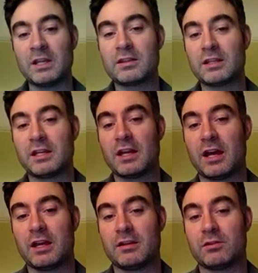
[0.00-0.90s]

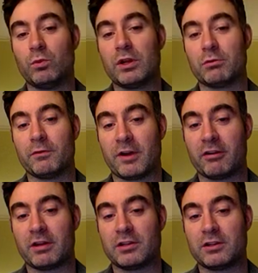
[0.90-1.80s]
the winner of
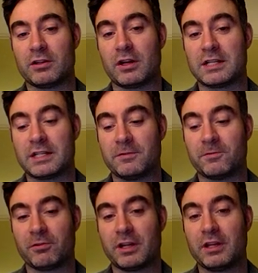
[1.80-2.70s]
variation, the knight
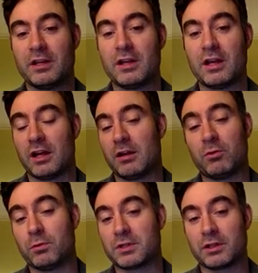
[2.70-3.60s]
c3, and I'm
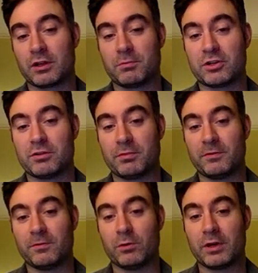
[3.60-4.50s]
always going to go bishop
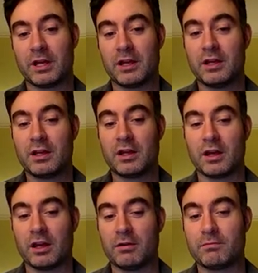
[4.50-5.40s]
b4 here.
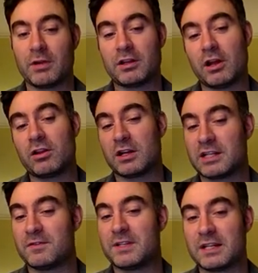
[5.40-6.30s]
And knight
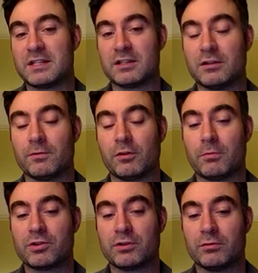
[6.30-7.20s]
f6 is another
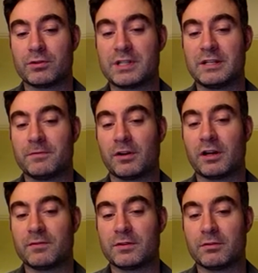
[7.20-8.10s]
option, or
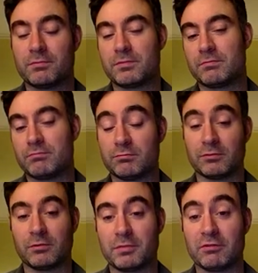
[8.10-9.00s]
c5 are